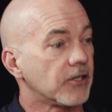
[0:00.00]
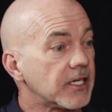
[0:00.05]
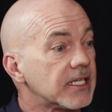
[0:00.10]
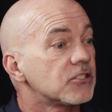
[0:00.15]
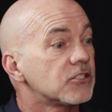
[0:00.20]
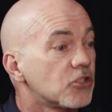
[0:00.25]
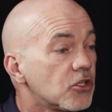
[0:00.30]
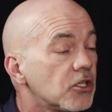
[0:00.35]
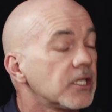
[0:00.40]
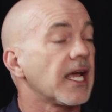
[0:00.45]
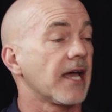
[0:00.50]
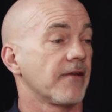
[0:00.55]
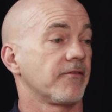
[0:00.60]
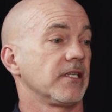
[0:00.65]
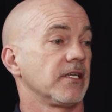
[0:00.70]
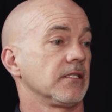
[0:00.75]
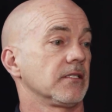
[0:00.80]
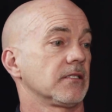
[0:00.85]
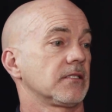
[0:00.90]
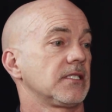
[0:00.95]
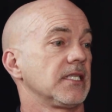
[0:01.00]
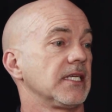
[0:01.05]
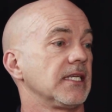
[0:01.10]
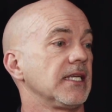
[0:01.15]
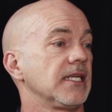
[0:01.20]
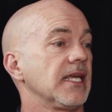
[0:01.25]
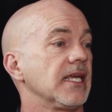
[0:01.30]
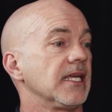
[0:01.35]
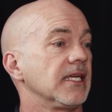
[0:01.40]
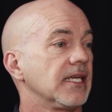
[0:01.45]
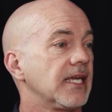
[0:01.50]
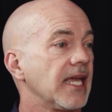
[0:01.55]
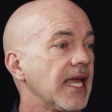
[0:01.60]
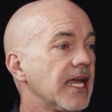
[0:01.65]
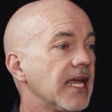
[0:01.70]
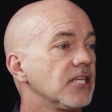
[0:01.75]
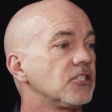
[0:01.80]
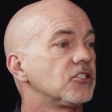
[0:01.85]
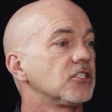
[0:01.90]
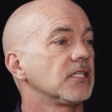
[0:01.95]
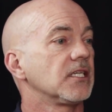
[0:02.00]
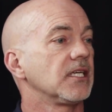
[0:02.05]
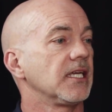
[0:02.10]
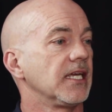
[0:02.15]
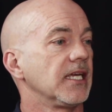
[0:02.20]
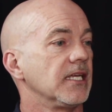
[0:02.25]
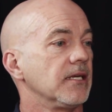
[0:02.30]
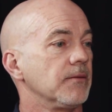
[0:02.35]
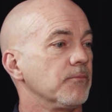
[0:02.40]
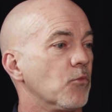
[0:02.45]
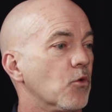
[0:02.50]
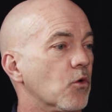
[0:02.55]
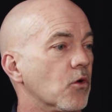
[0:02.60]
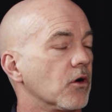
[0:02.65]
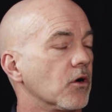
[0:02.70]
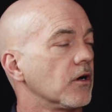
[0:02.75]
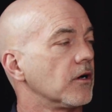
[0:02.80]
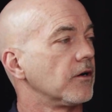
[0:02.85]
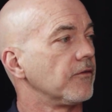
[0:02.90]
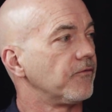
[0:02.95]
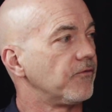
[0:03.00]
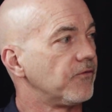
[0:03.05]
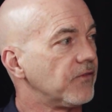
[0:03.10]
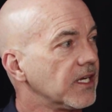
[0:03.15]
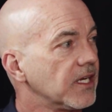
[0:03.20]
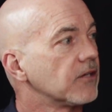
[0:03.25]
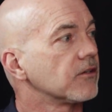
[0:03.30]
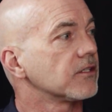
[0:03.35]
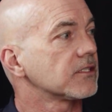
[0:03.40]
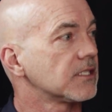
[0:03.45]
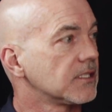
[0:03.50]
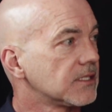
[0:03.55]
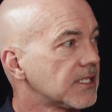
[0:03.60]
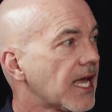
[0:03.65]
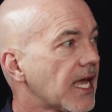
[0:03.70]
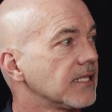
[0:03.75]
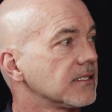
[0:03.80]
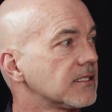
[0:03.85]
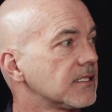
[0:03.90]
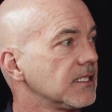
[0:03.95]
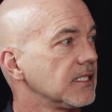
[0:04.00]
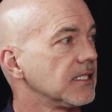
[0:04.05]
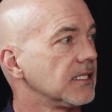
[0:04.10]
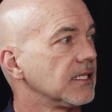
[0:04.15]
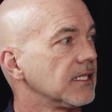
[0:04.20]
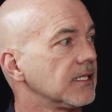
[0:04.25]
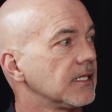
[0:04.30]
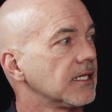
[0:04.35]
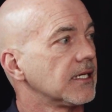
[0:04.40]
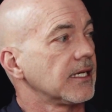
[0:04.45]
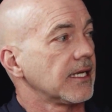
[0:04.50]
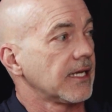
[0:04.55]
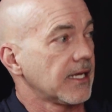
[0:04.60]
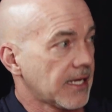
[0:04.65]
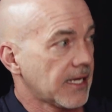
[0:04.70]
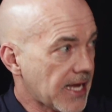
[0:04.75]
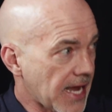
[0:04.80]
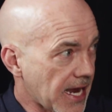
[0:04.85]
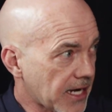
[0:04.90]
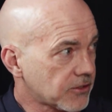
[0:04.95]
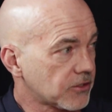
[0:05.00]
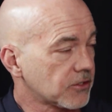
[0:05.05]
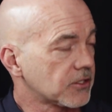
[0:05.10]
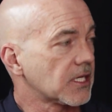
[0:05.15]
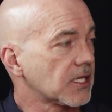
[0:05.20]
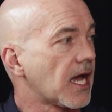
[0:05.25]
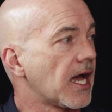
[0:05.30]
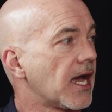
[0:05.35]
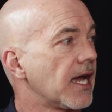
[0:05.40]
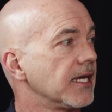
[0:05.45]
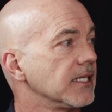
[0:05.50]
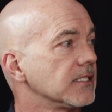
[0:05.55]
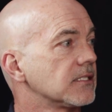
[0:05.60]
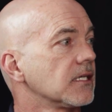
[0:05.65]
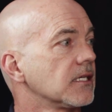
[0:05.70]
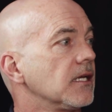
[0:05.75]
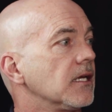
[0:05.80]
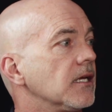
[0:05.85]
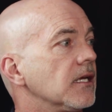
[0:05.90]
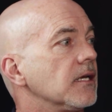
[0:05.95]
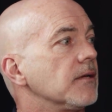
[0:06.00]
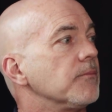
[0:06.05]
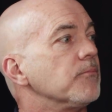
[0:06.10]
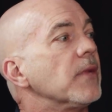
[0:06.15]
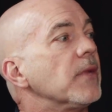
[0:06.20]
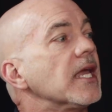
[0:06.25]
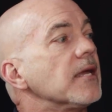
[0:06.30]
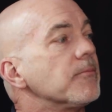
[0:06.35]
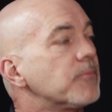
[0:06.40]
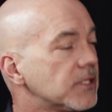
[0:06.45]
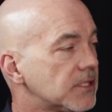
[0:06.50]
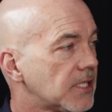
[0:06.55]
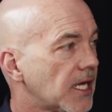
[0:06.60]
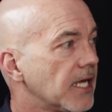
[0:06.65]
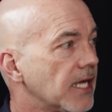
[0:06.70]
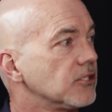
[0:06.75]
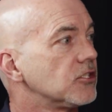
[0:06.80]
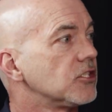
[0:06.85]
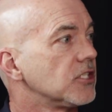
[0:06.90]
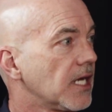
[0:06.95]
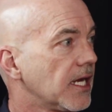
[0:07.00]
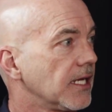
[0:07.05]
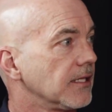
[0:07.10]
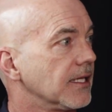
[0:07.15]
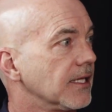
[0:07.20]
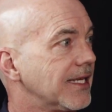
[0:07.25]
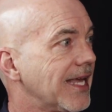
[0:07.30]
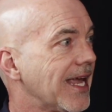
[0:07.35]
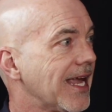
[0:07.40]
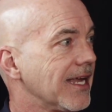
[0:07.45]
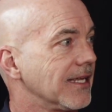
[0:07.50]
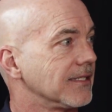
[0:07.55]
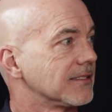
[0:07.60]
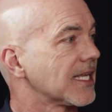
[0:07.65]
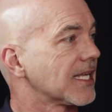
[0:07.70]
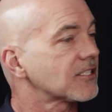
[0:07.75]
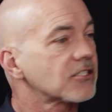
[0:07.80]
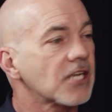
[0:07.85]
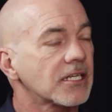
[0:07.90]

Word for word: is good evidence that engaging in more vigorous intensity exercise may potentiate the gains. That's